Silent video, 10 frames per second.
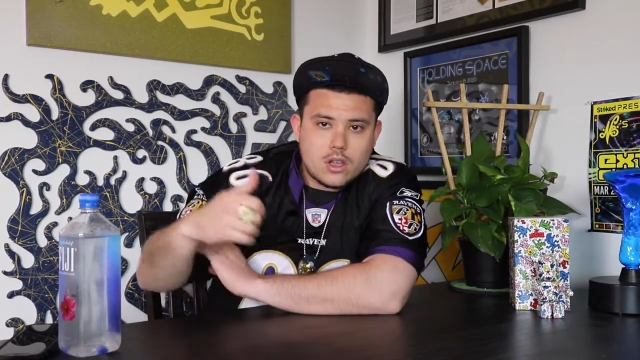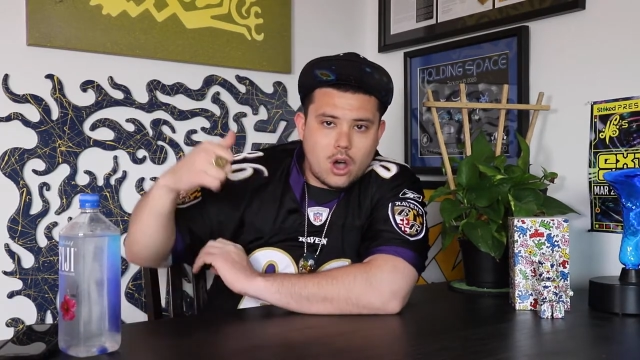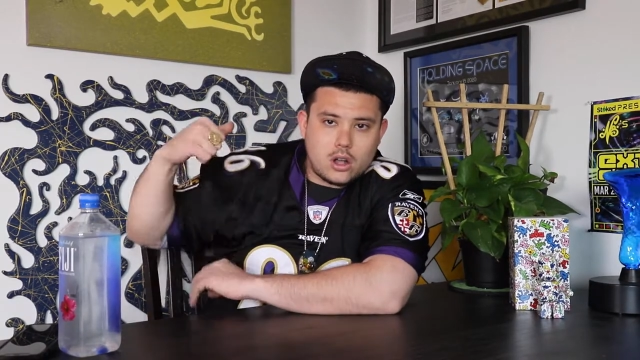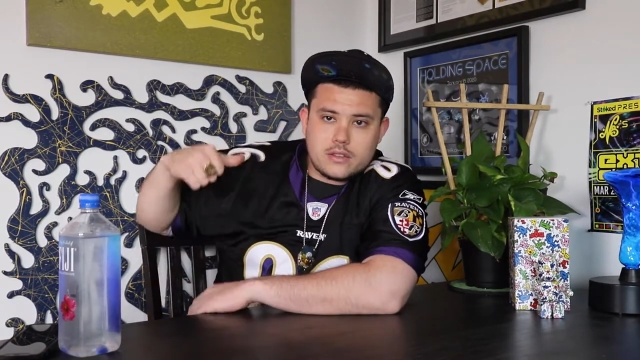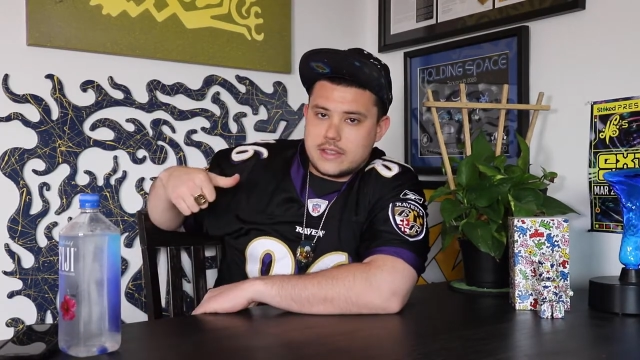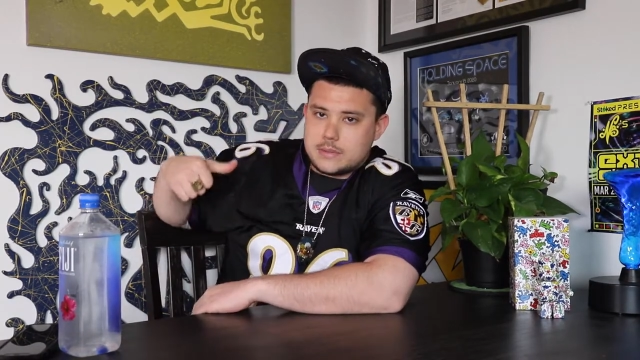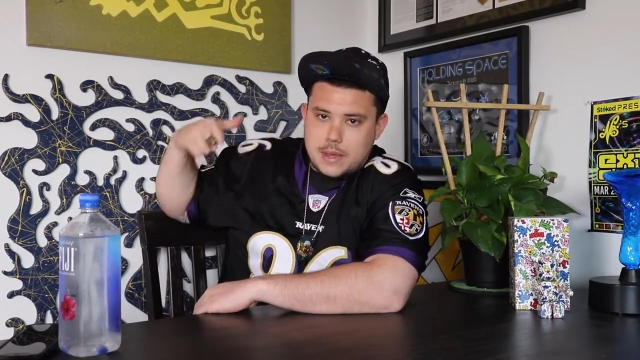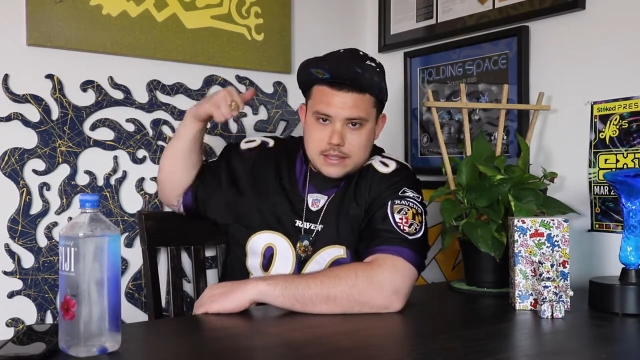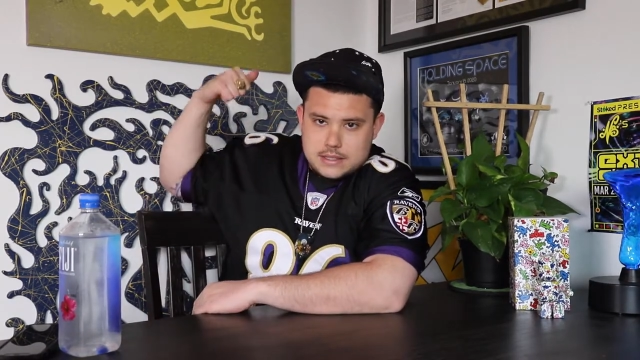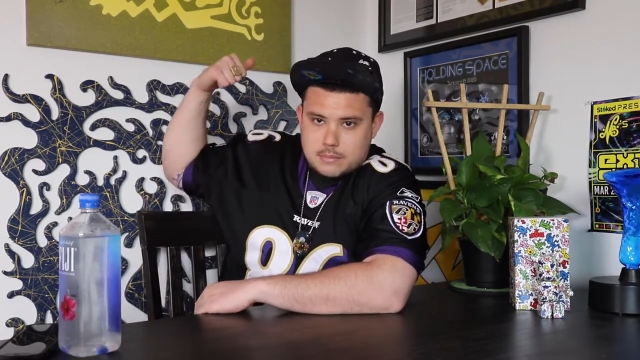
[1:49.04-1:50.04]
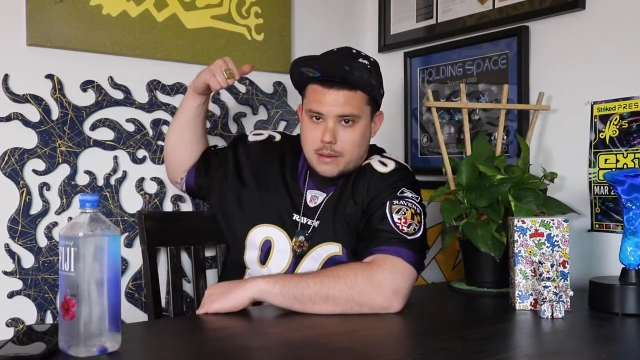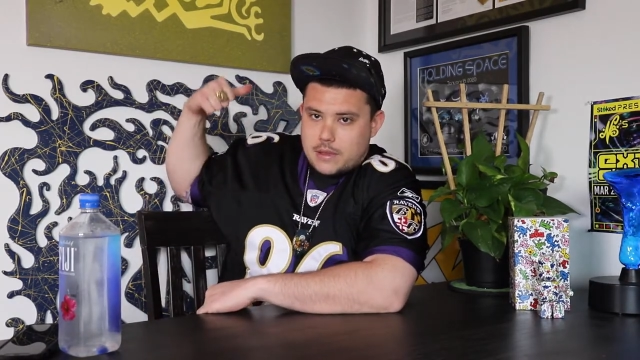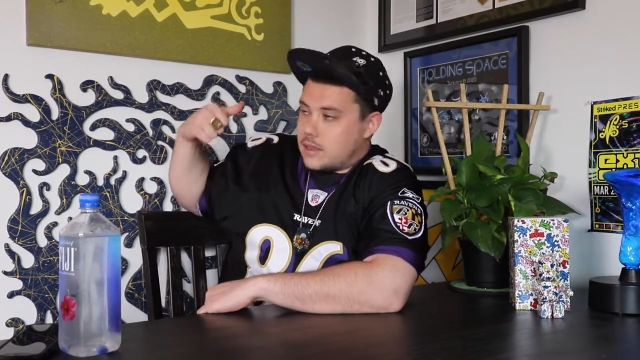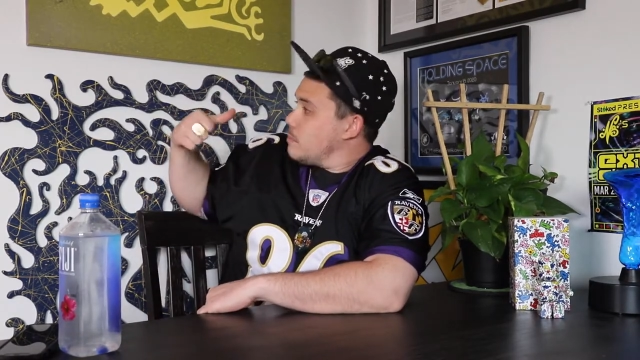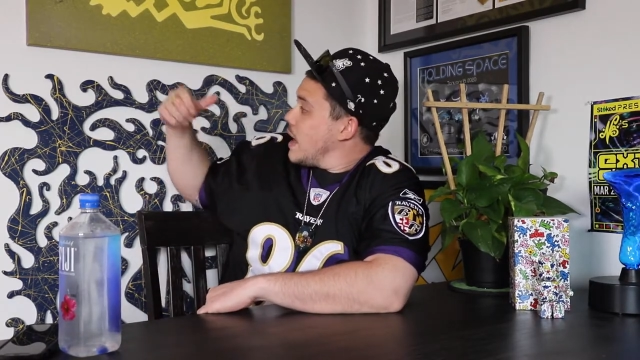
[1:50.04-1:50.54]
all of these pieces
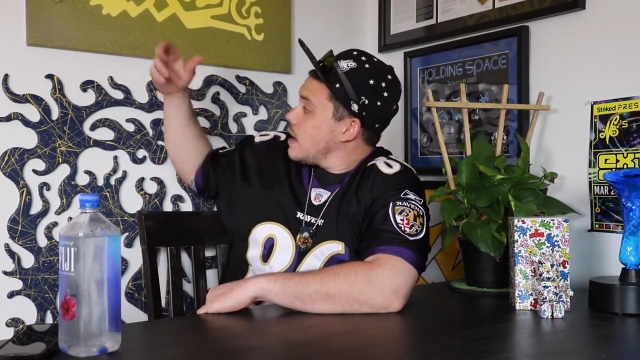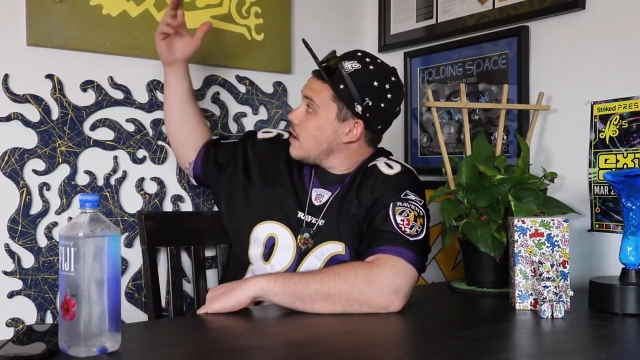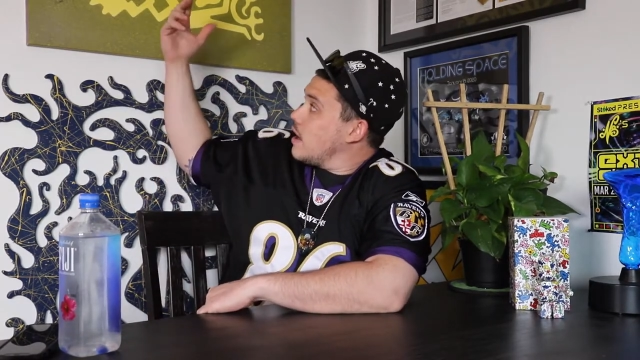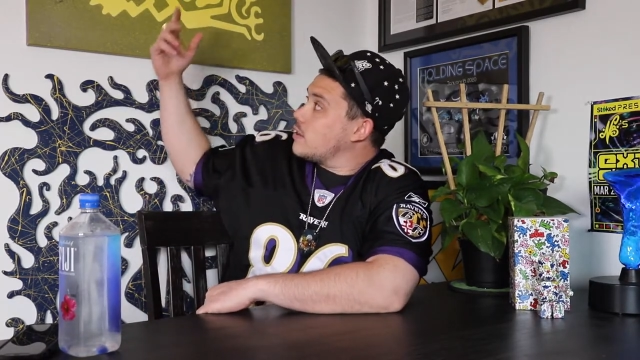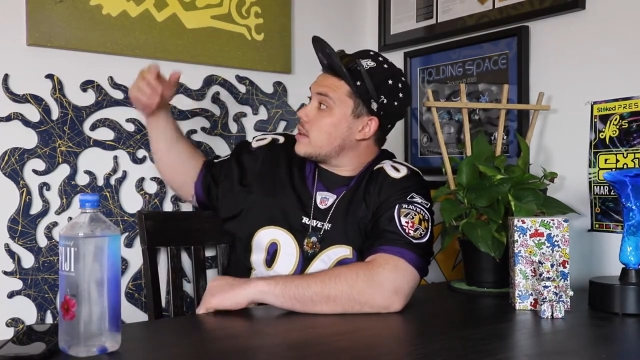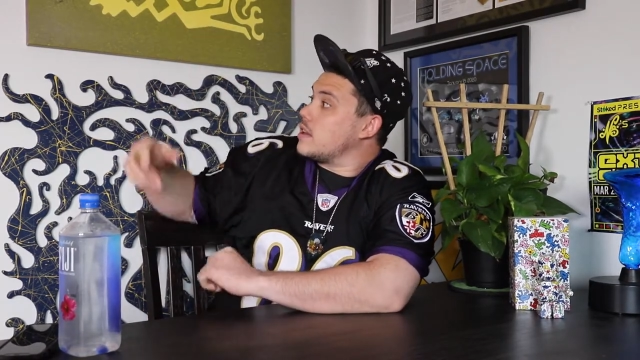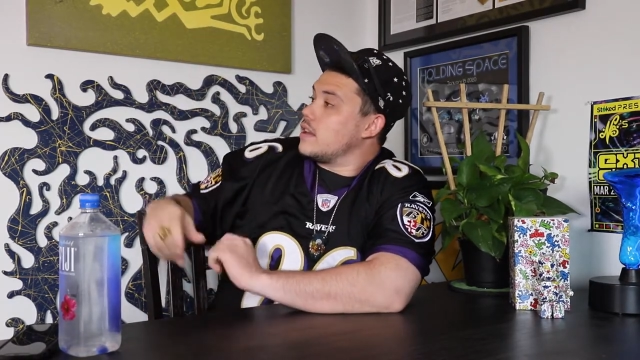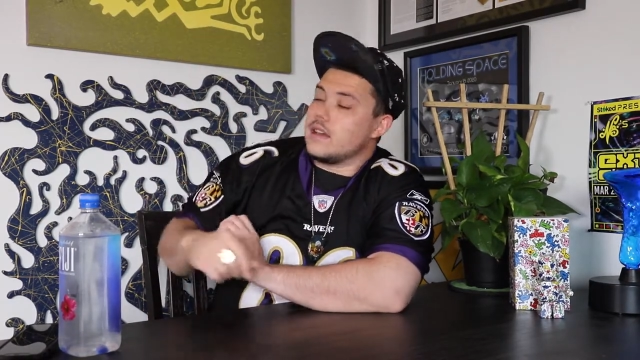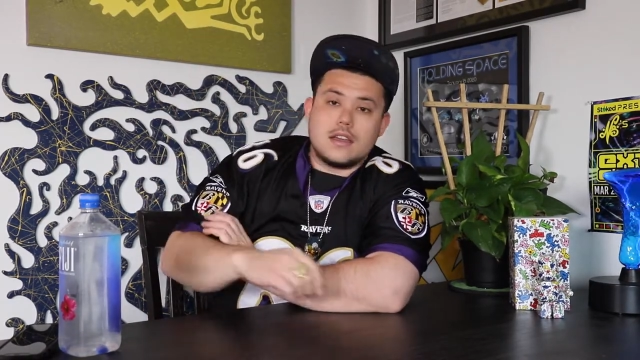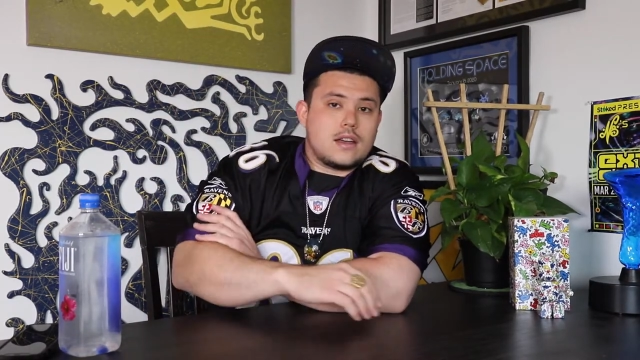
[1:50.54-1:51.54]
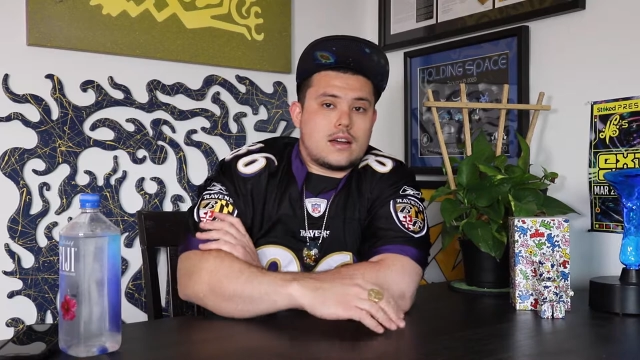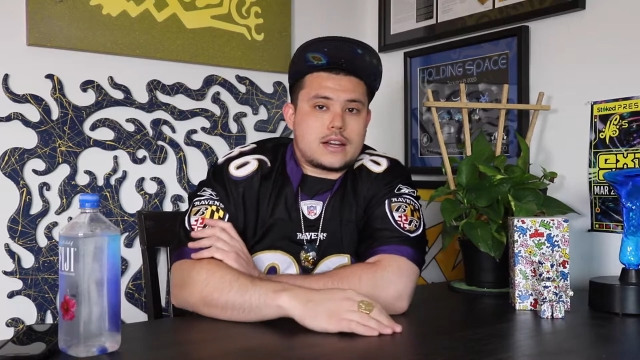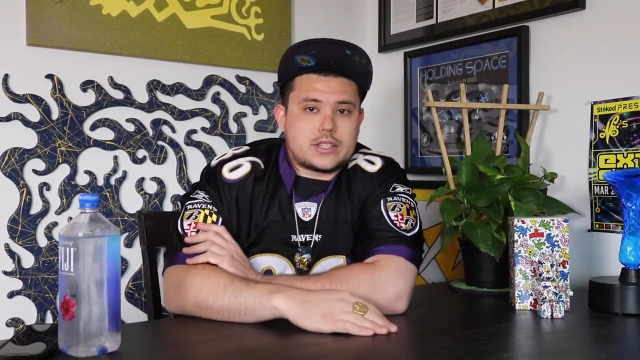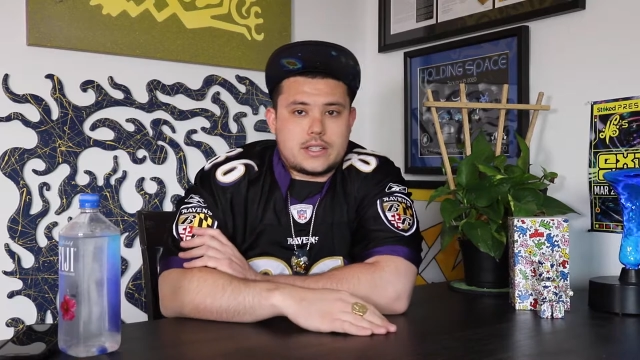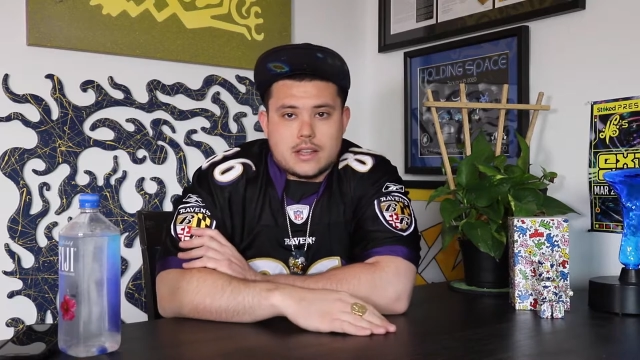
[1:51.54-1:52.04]
in the background are
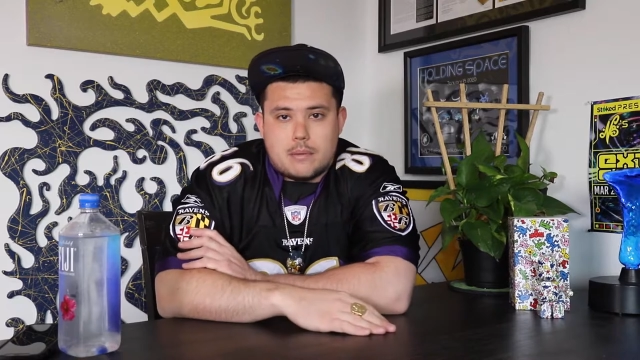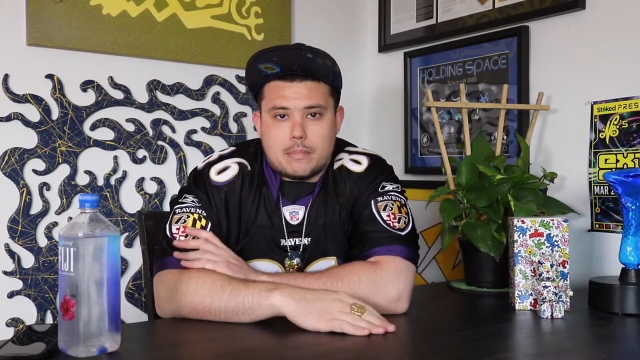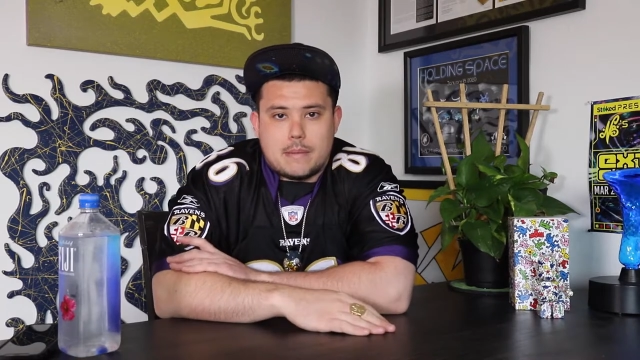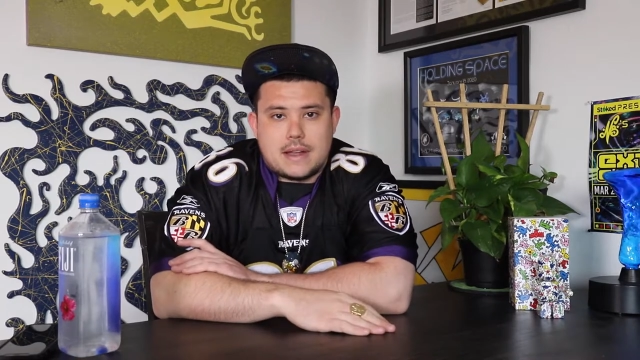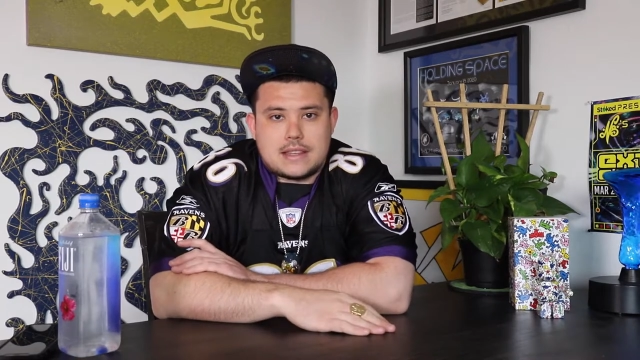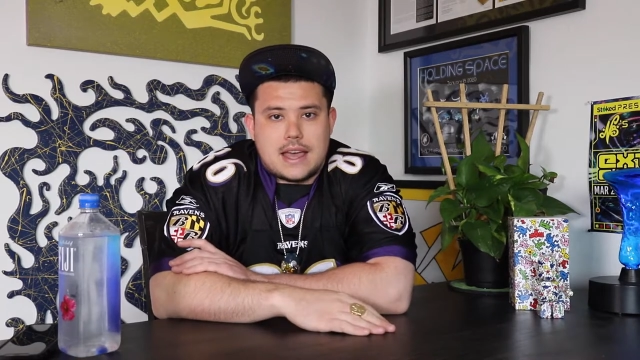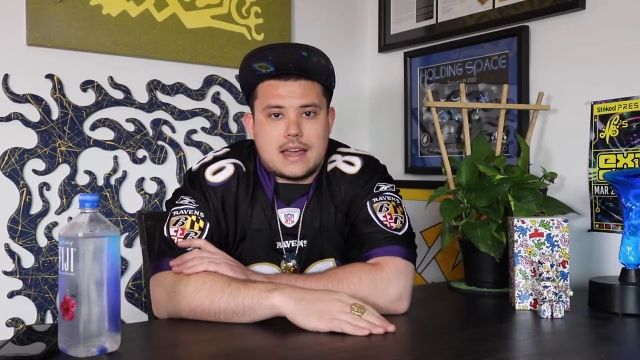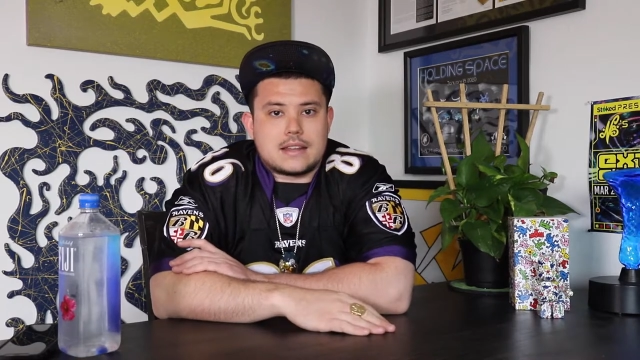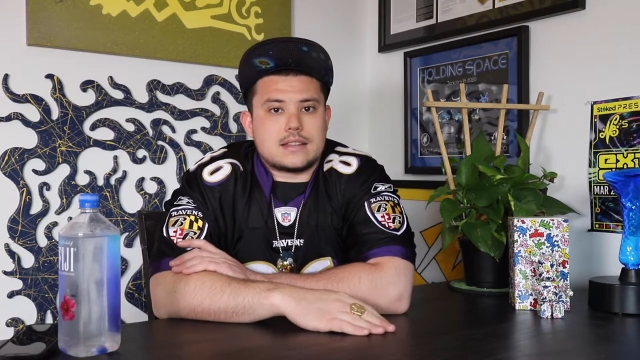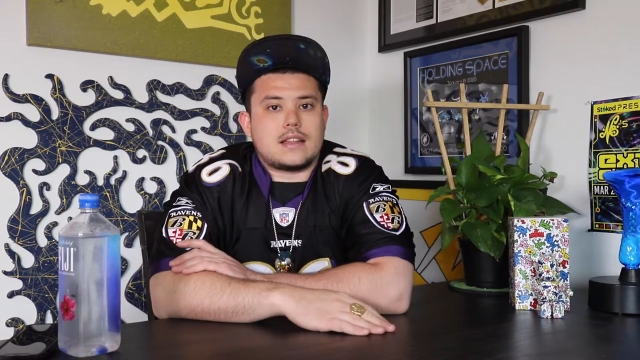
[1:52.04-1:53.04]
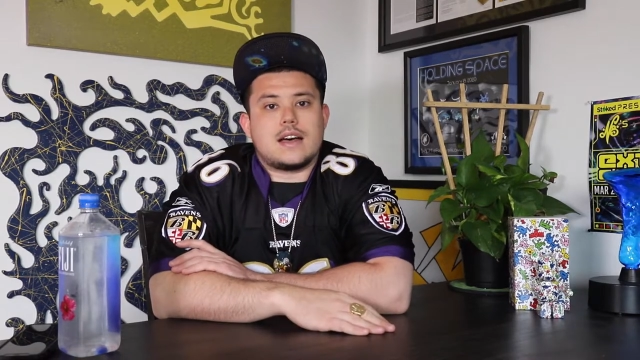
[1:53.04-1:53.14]
actually done by my dad.